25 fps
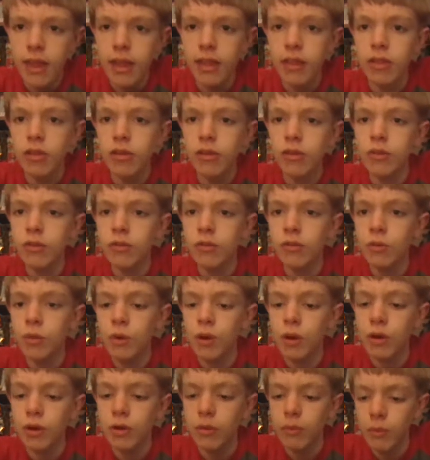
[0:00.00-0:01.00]
then there's
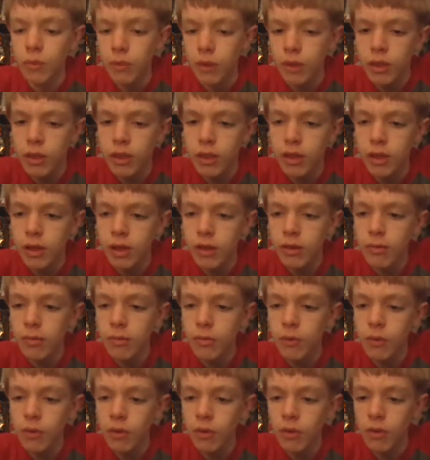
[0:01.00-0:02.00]
one with like a
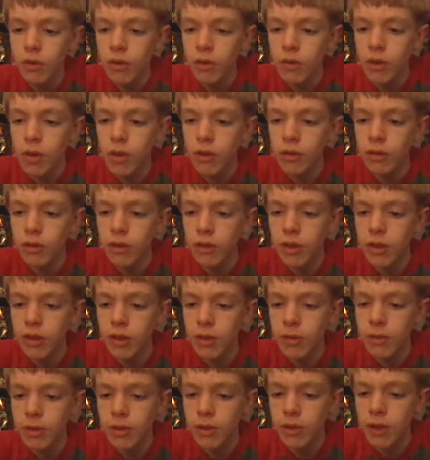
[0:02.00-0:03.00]
more
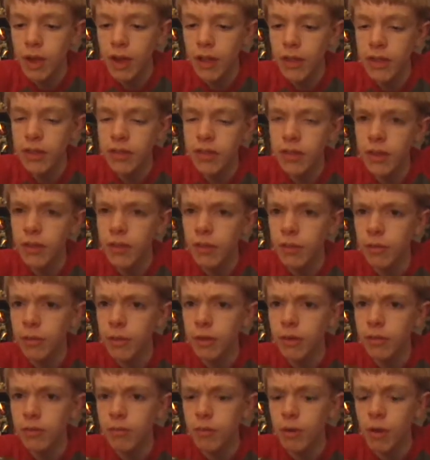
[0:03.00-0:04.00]
glossy material. I think it's also a
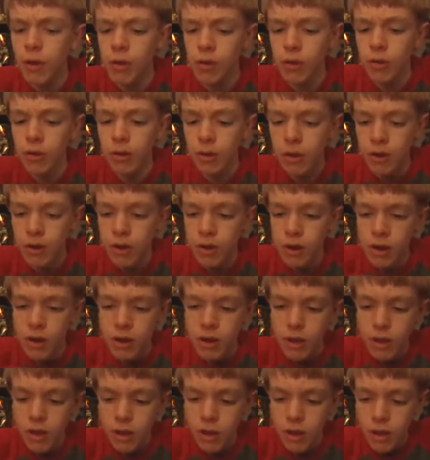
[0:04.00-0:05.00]
bit smaller.
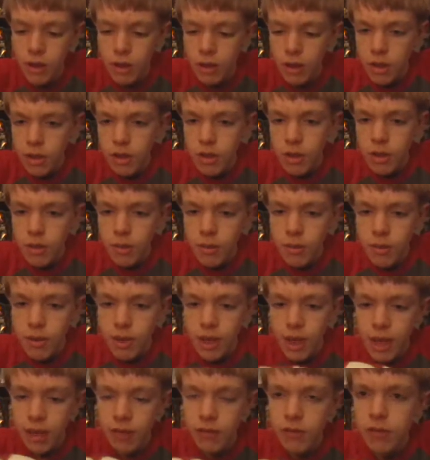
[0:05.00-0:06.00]

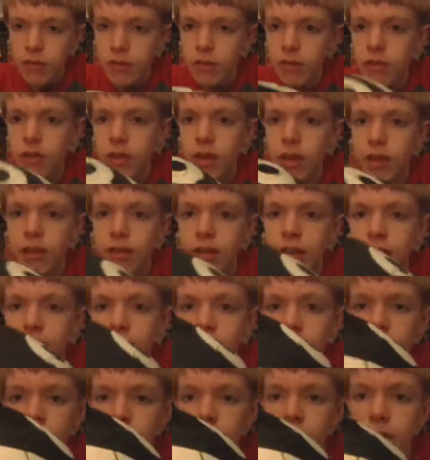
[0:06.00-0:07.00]
But yeah, it's a nice
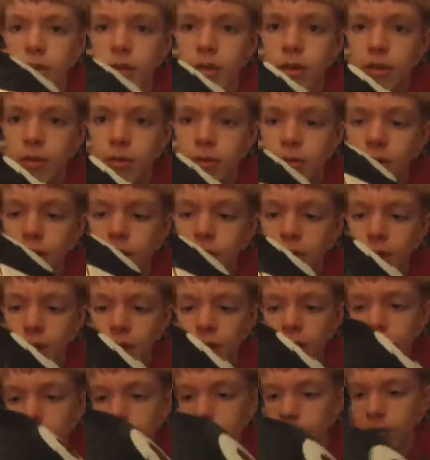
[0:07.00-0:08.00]
item. Pretty
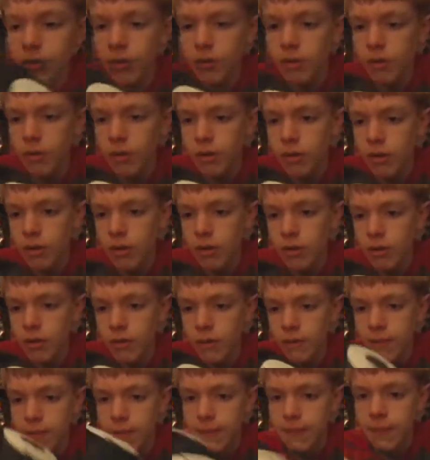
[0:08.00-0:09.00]
rare too.
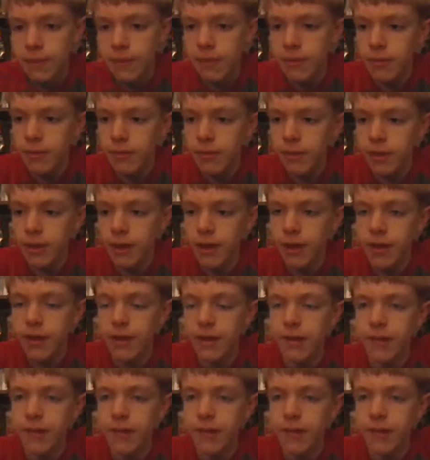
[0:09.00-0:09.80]
But,